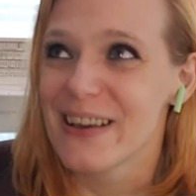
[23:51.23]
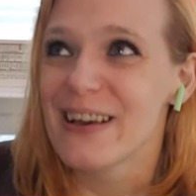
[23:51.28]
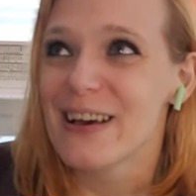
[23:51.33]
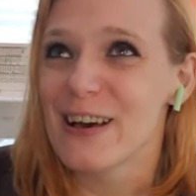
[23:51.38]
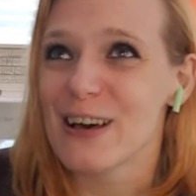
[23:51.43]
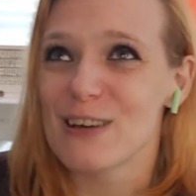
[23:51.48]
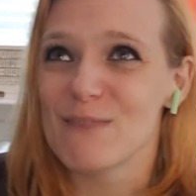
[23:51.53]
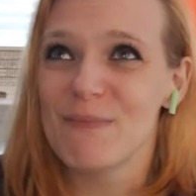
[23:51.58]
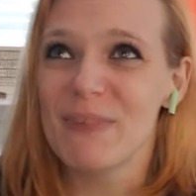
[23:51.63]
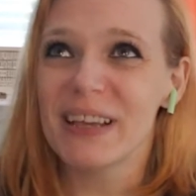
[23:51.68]

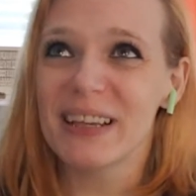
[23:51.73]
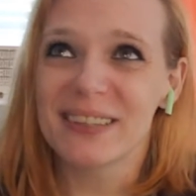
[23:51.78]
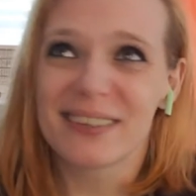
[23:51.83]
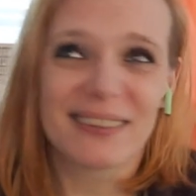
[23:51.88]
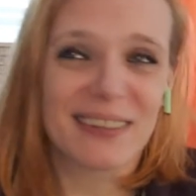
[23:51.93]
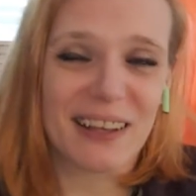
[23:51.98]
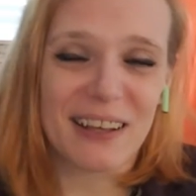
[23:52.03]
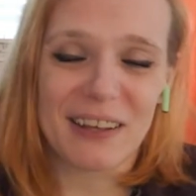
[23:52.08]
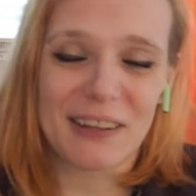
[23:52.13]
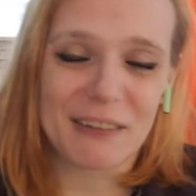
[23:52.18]
a mix
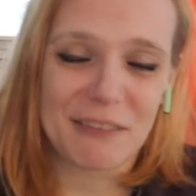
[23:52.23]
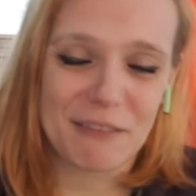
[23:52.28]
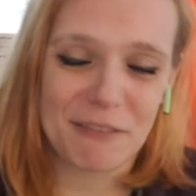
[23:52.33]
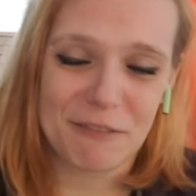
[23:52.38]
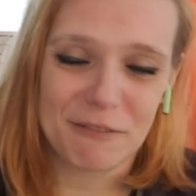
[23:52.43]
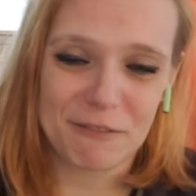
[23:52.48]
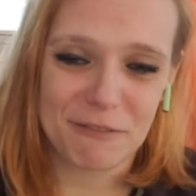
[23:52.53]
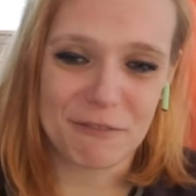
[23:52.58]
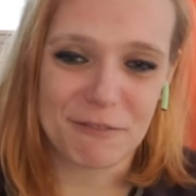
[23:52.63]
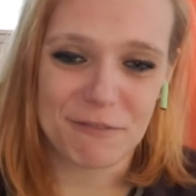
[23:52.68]
of
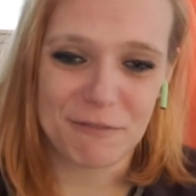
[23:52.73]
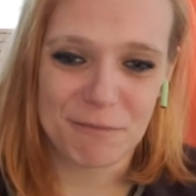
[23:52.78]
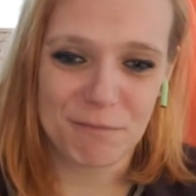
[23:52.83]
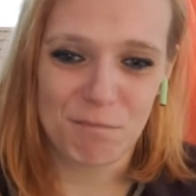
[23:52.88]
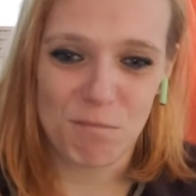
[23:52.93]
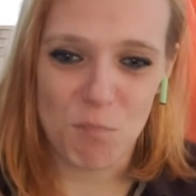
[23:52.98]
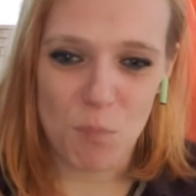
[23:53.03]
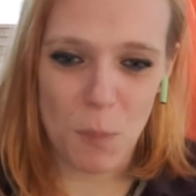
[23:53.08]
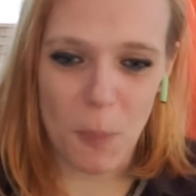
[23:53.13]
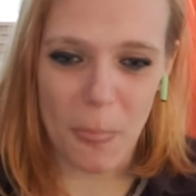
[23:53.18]

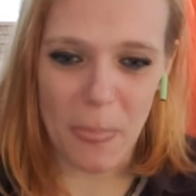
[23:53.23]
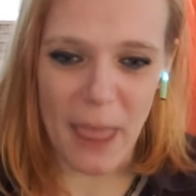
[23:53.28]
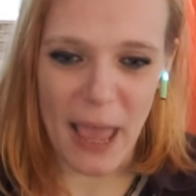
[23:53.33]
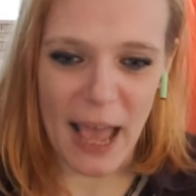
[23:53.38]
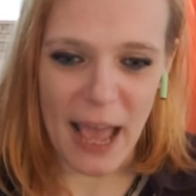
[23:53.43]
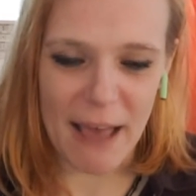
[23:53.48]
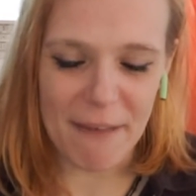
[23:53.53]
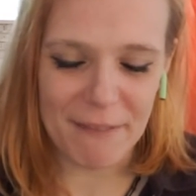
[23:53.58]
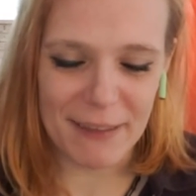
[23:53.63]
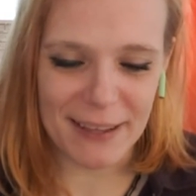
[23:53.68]

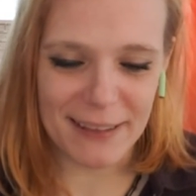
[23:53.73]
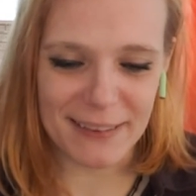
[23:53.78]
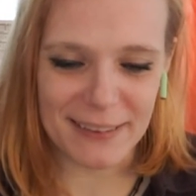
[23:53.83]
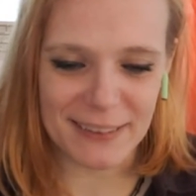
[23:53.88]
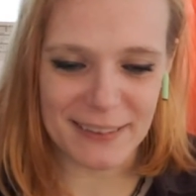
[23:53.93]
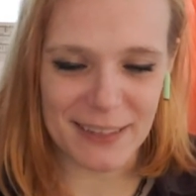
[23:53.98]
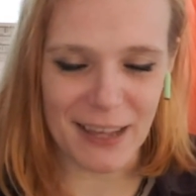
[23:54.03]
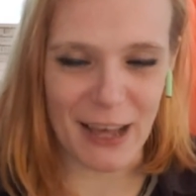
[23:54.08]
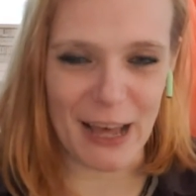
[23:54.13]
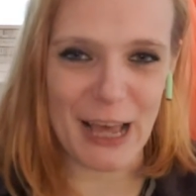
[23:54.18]
having the
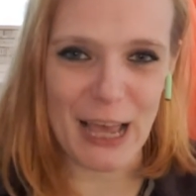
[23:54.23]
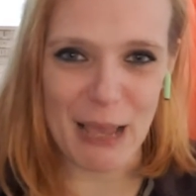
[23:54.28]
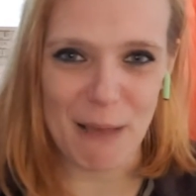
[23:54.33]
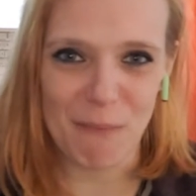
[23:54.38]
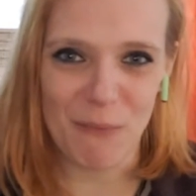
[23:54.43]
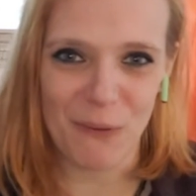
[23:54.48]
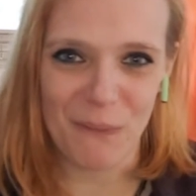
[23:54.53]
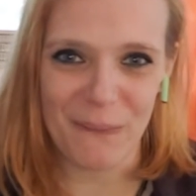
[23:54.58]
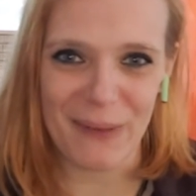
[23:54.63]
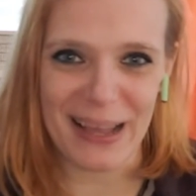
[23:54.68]
time
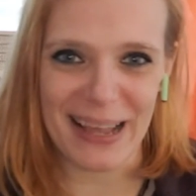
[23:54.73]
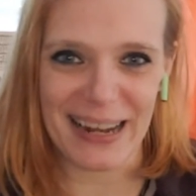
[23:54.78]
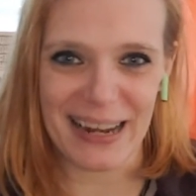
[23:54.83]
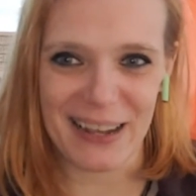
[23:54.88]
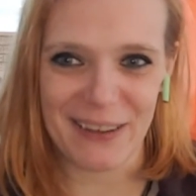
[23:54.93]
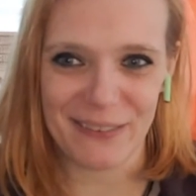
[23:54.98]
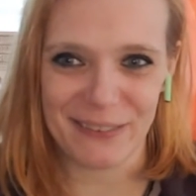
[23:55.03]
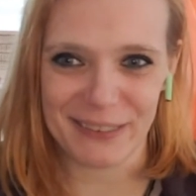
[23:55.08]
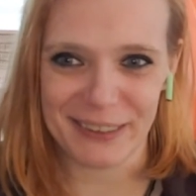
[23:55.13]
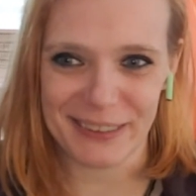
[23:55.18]
when
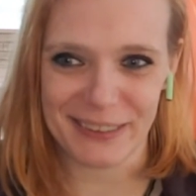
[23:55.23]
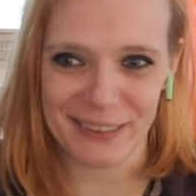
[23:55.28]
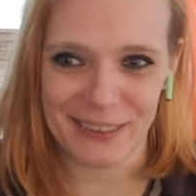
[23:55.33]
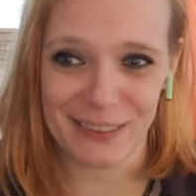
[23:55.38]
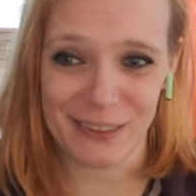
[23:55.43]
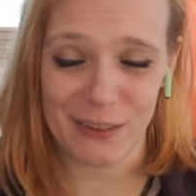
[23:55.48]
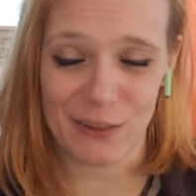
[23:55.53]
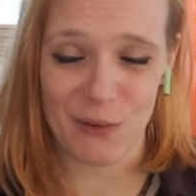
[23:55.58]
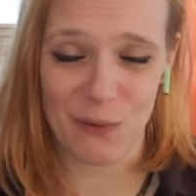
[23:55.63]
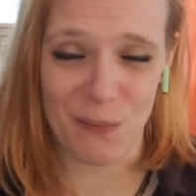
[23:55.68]
it was
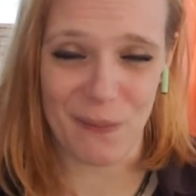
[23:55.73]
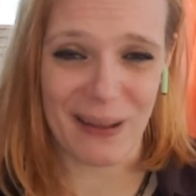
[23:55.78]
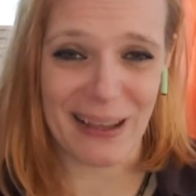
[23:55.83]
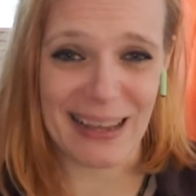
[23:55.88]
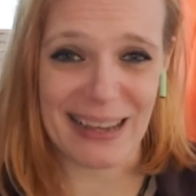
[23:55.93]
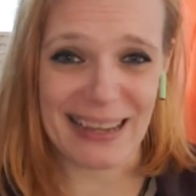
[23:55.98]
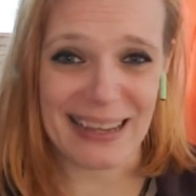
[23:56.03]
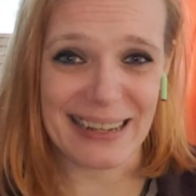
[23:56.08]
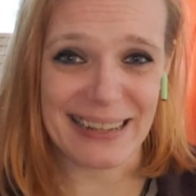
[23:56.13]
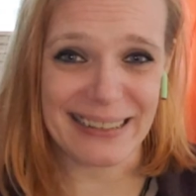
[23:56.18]

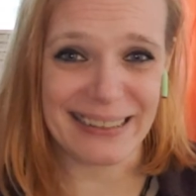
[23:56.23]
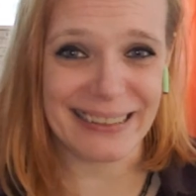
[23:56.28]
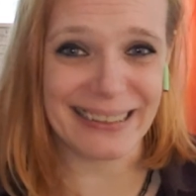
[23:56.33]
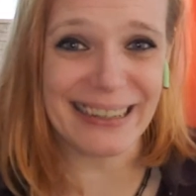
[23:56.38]
quiet